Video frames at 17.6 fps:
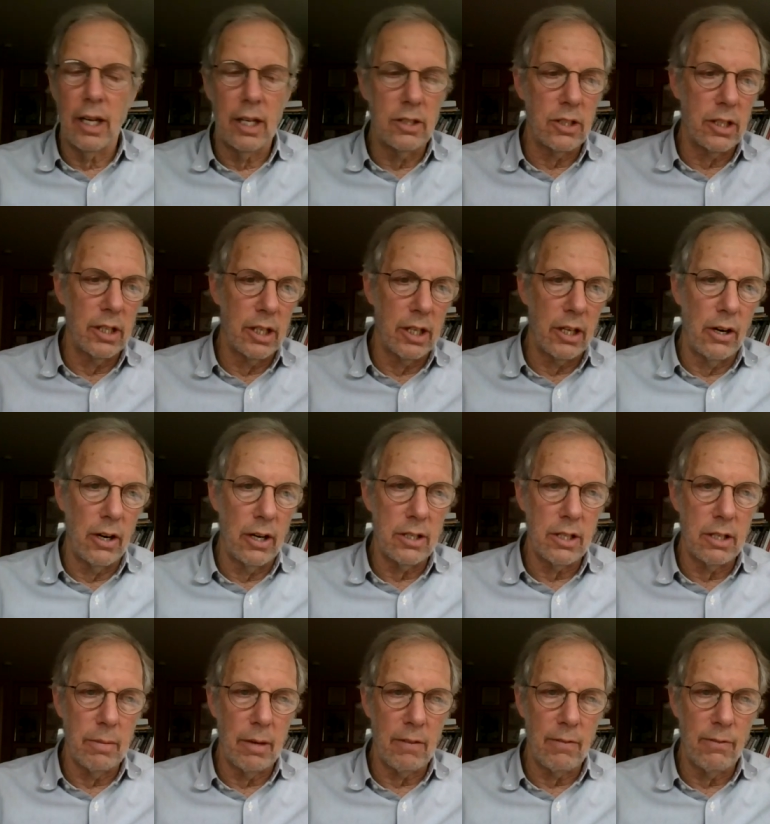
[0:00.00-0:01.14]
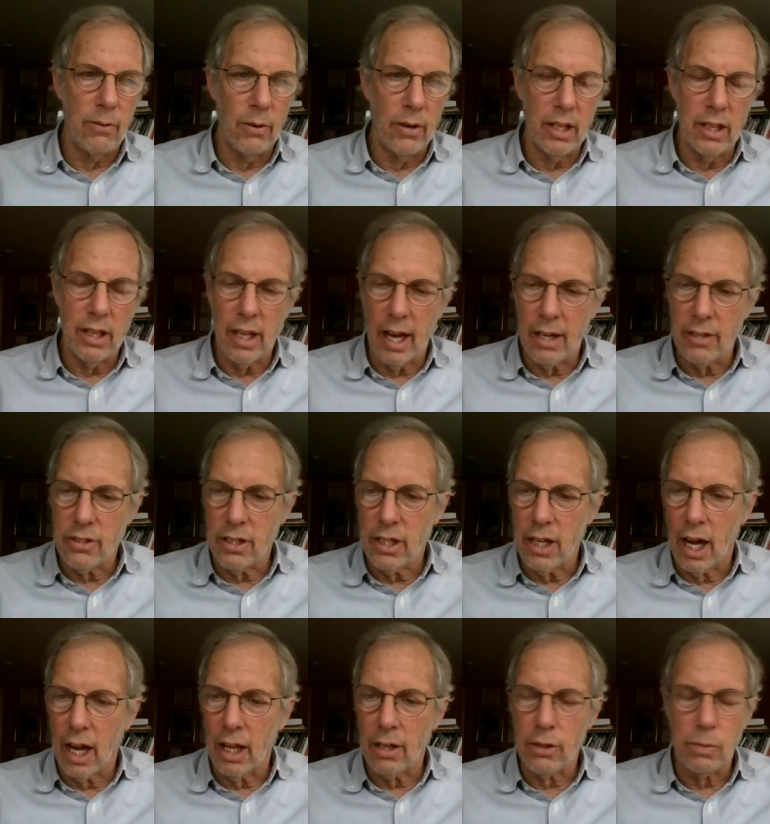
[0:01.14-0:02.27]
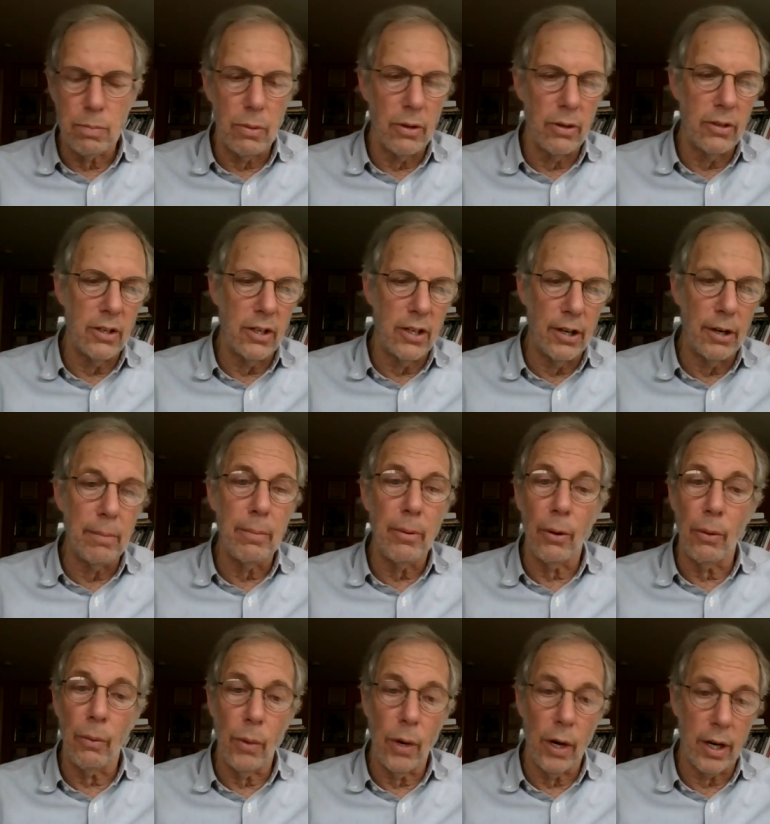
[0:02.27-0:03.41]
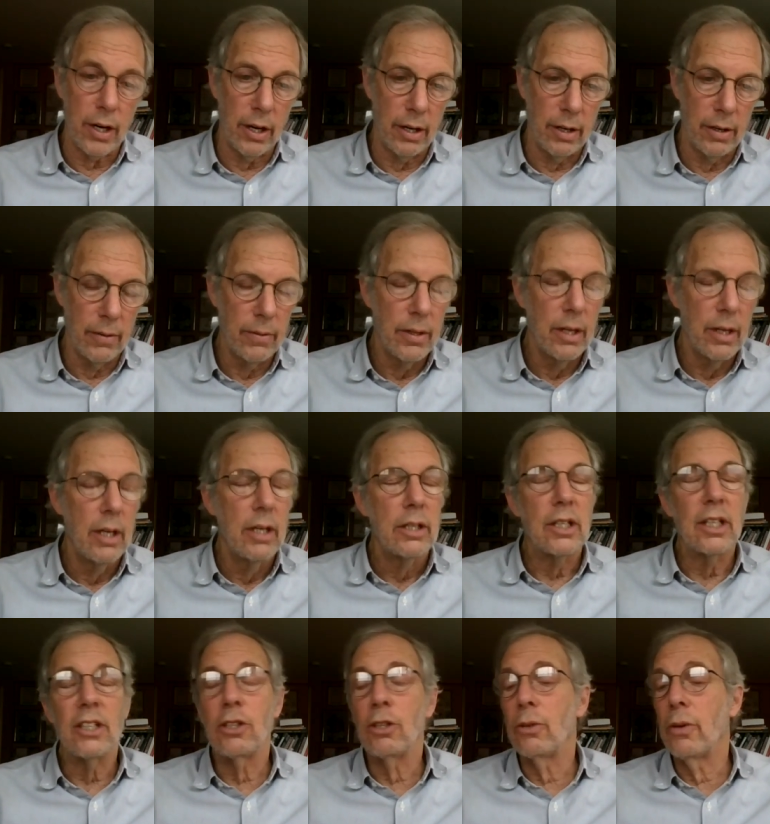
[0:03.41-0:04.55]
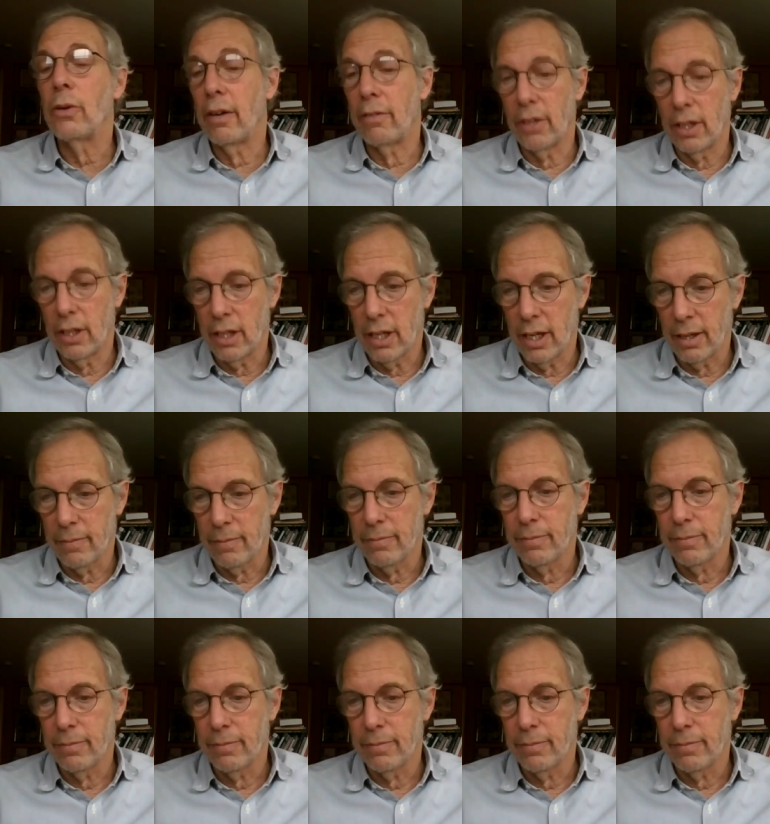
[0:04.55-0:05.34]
It's going to cost about $40,000 per year per worker to do everything.